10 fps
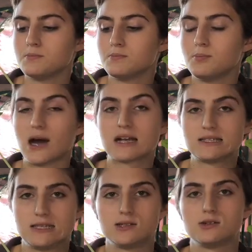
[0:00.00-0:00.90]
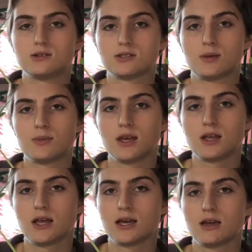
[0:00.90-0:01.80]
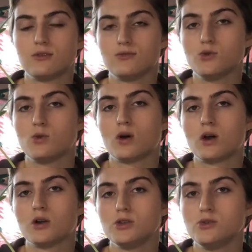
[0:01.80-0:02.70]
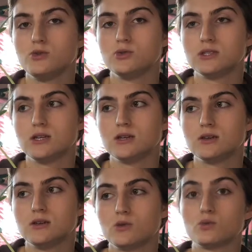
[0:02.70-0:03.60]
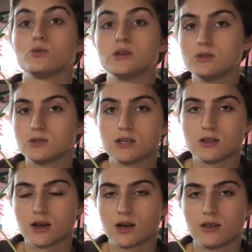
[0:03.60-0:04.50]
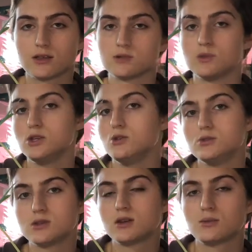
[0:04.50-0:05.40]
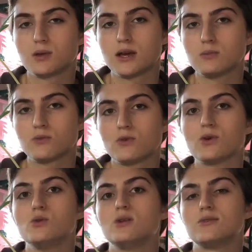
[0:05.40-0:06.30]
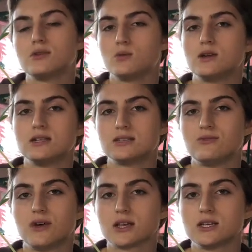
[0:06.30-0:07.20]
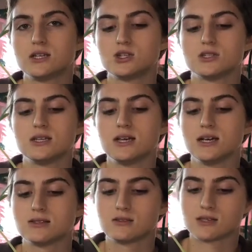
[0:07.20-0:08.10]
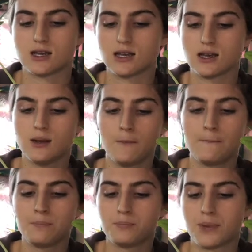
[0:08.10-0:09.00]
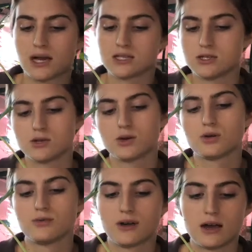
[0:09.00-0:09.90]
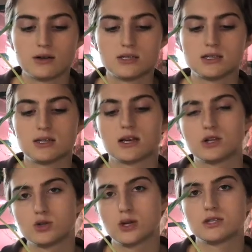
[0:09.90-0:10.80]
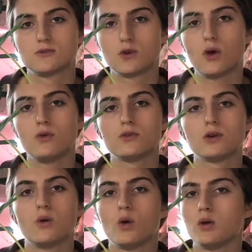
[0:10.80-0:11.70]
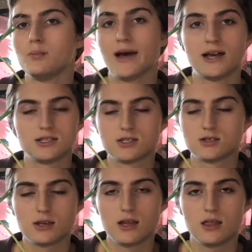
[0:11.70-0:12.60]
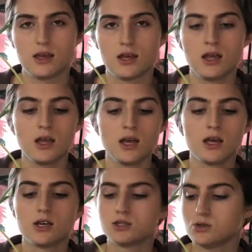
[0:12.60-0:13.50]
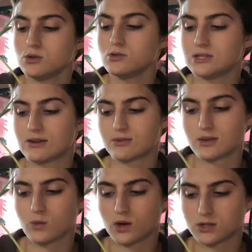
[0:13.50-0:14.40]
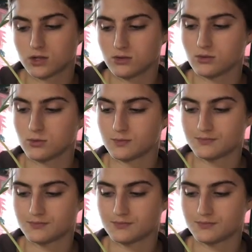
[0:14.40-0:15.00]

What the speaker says: bacteria or something. Like if you are reusing Leca that's been used in a plant before, you definitely want to disinfect it just in case there's any bacteria or viruses that can transfer over, or pests or anything. So you definitely want to